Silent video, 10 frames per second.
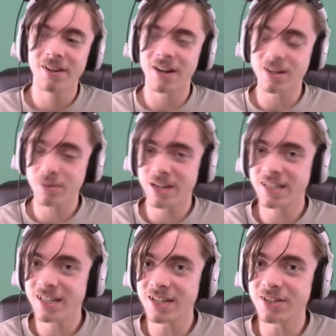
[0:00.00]
I'm surprised he
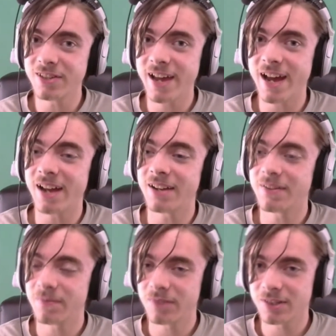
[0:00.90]
didn't do that.
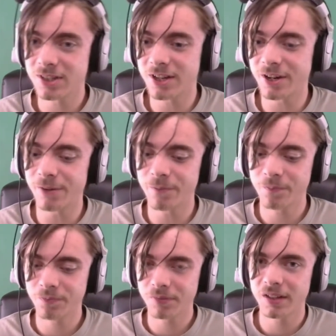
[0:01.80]
So
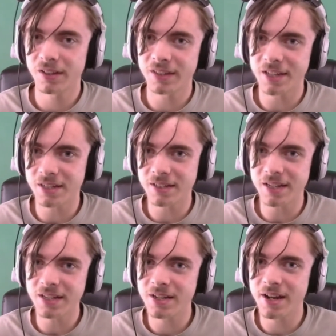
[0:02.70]
that's
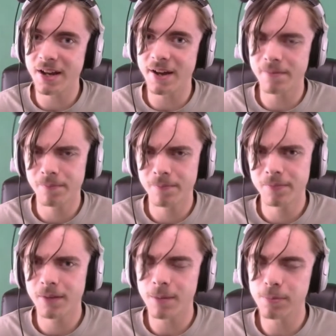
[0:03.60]
a
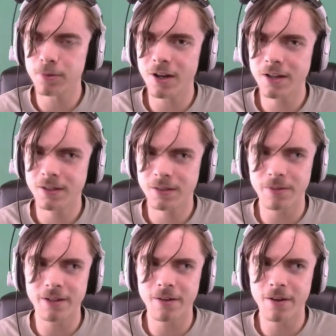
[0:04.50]
plus,
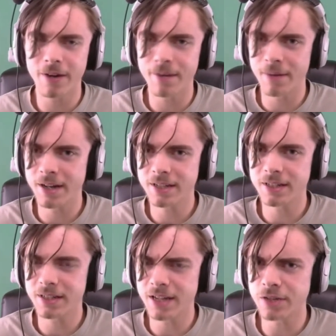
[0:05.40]
but a lot of
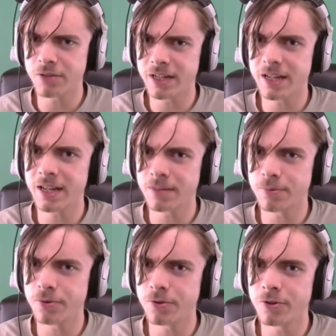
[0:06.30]
minuses that you did it in a
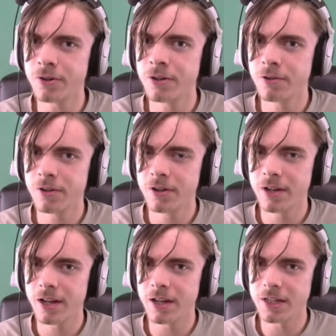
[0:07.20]
pool
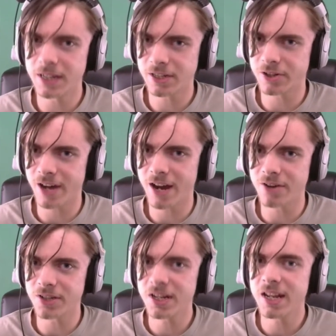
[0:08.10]
next to your
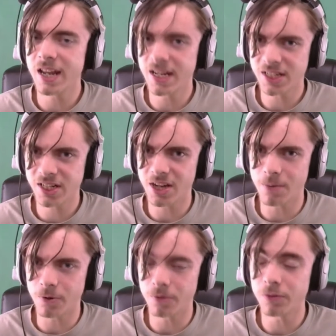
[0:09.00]
house in
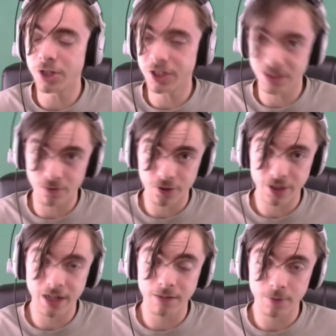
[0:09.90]
summer, which is the worst
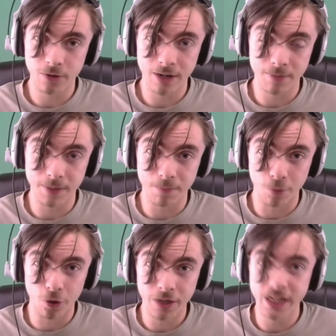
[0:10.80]
time to try and be
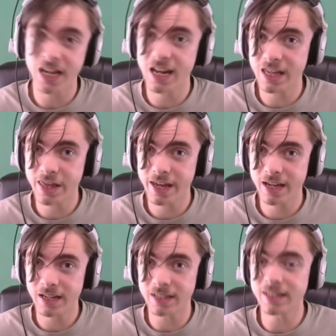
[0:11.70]
burning
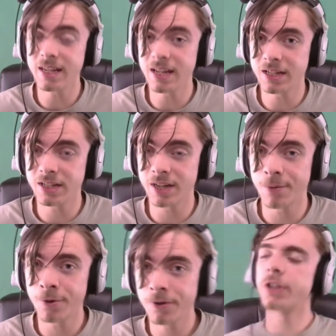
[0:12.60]
anything is in
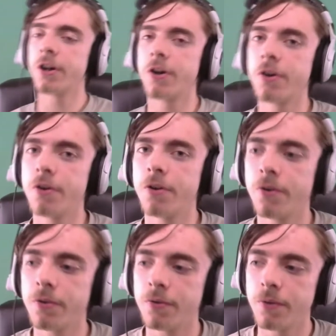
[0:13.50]
summer.
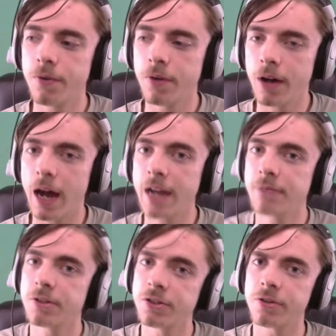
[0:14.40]
So I am
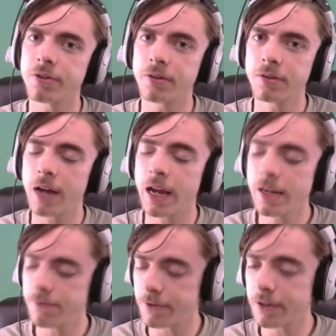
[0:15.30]
concerned. I
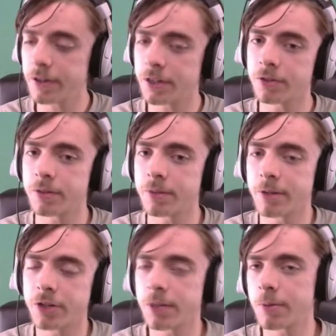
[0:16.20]
am very concerned
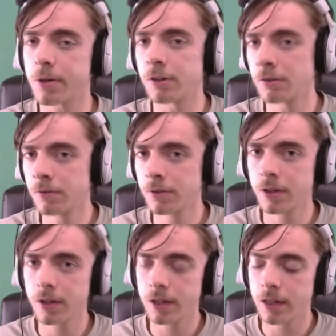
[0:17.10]
about Jake Paul.
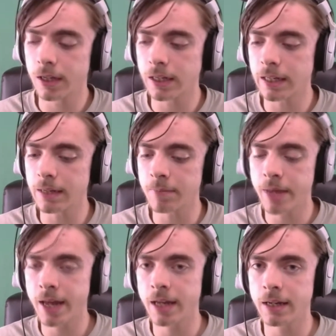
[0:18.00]
He
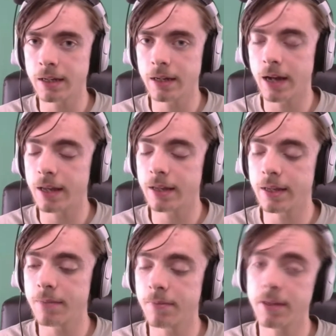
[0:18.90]
may
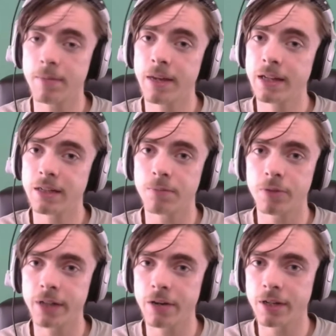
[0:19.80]
just
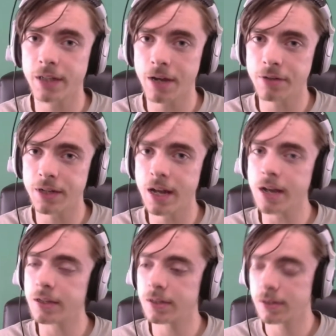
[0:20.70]
burn down his house
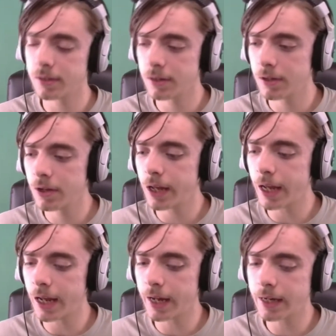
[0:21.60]
next,
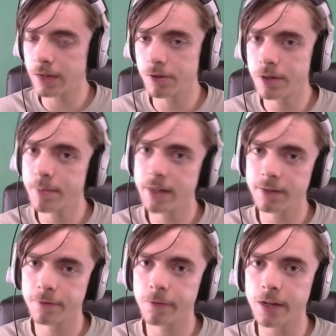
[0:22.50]
or he may
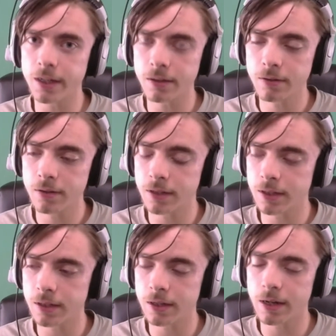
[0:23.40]
just flood it.
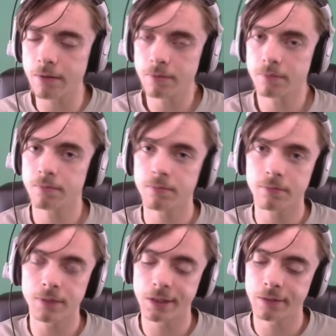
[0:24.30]
And I, you
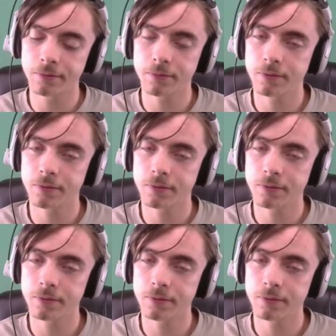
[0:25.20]
know.